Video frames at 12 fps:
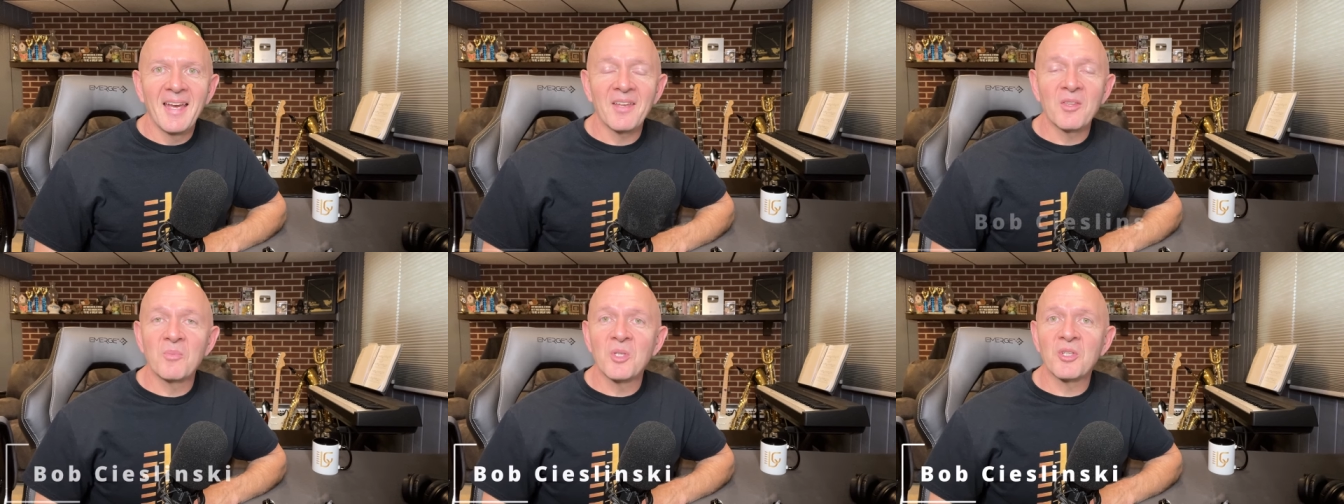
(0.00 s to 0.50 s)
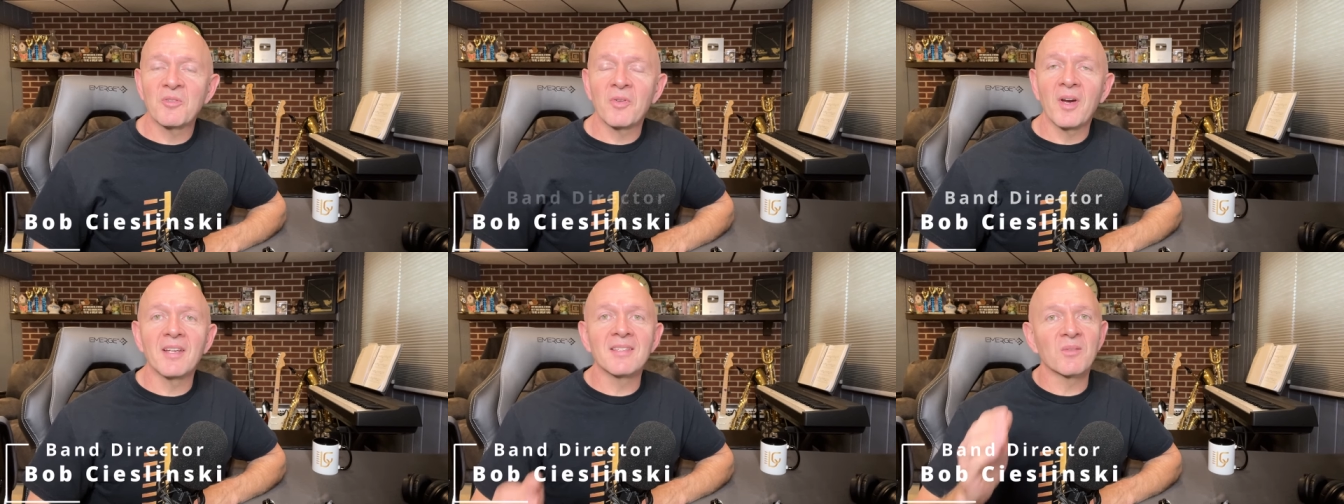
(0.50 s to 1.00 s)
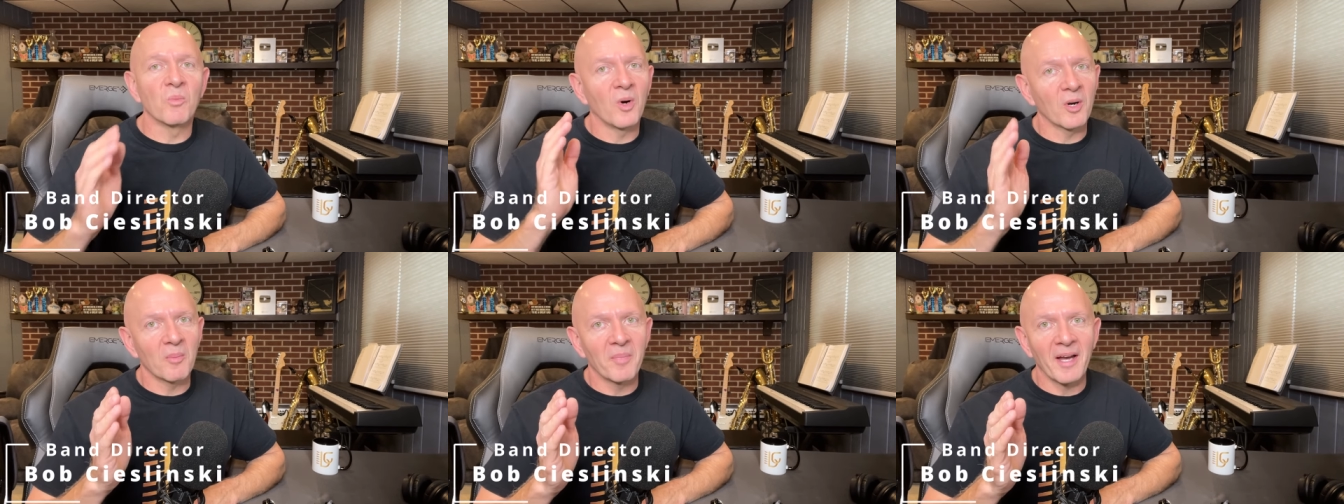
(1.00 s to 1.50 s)
Hey there music friends and
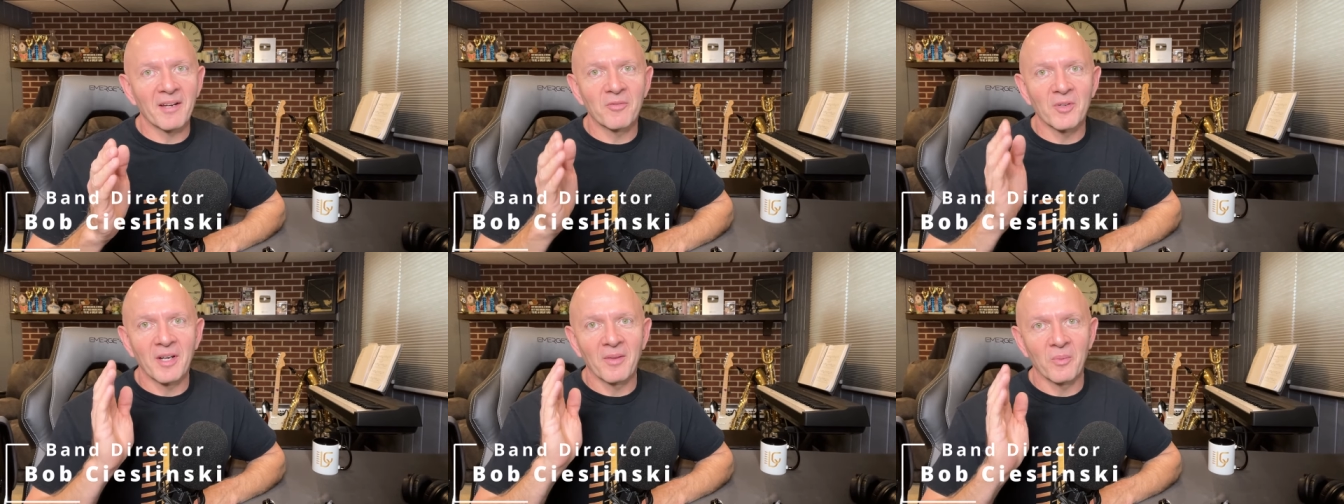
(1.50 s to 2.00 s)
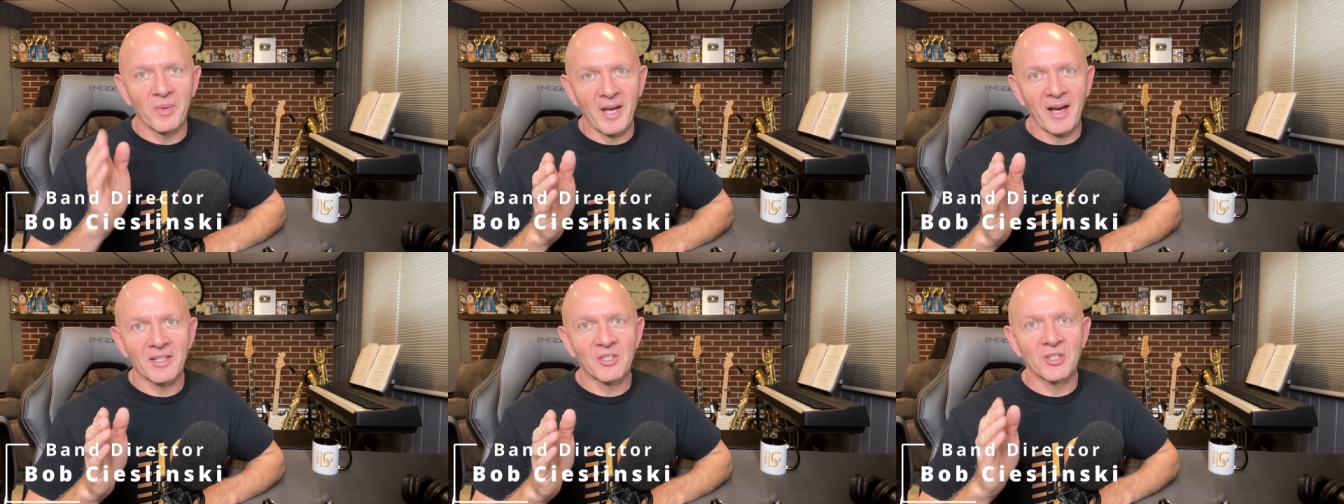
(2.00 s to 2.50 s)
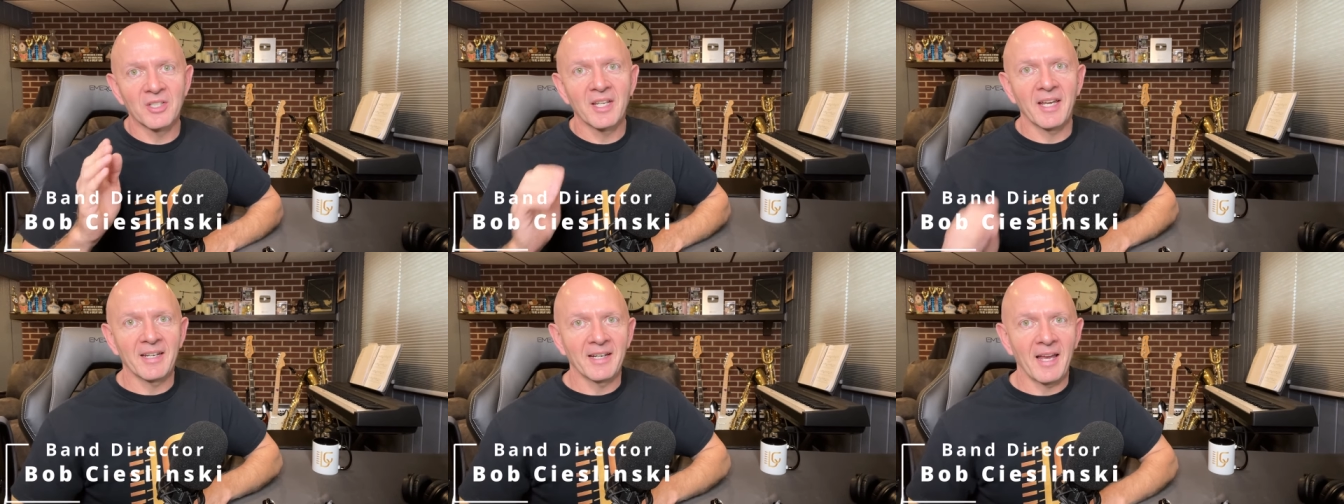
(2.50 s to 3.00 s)
welcome back for another
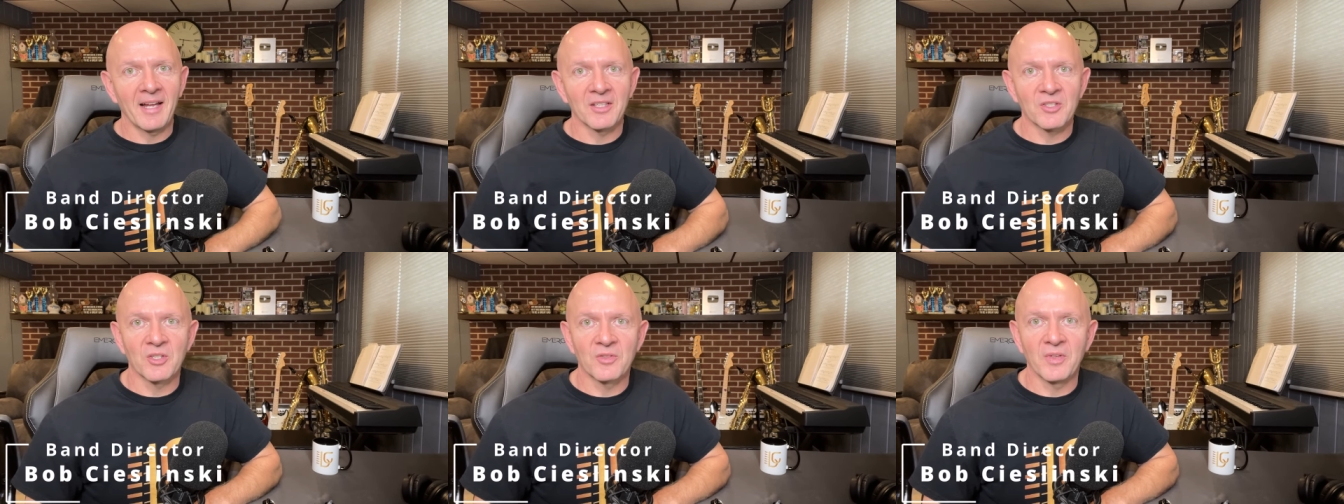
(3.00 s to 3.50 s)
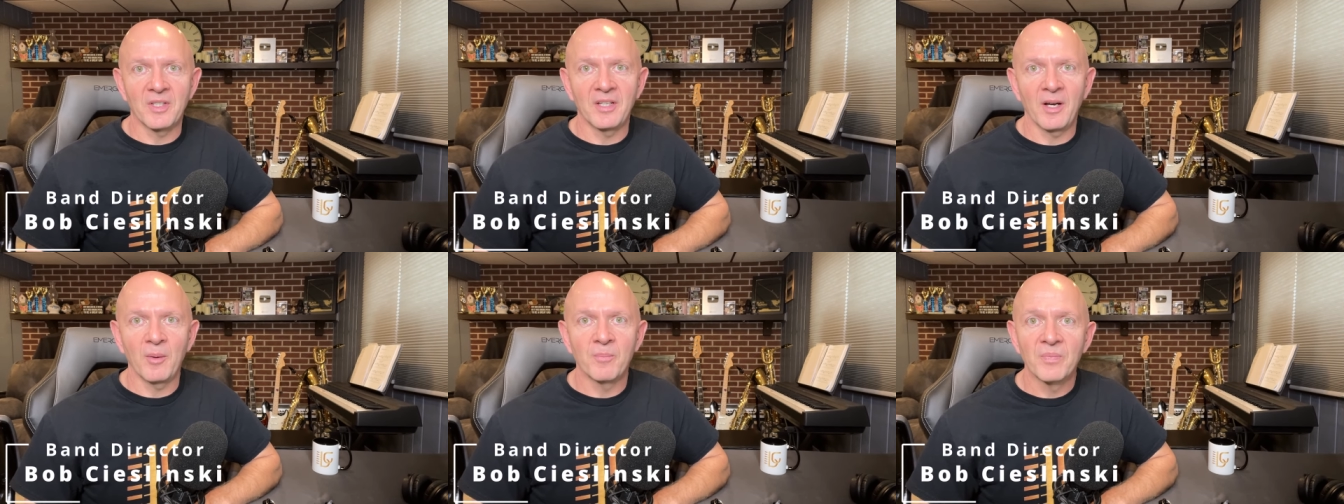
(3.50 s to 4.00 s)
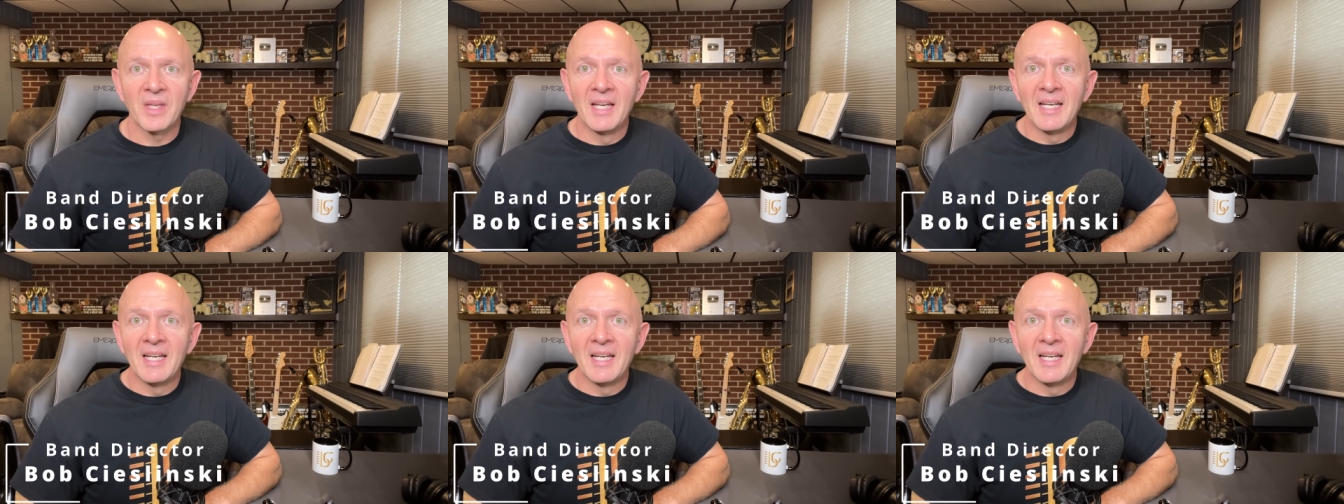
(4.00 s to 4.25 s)
reaction and analysis video.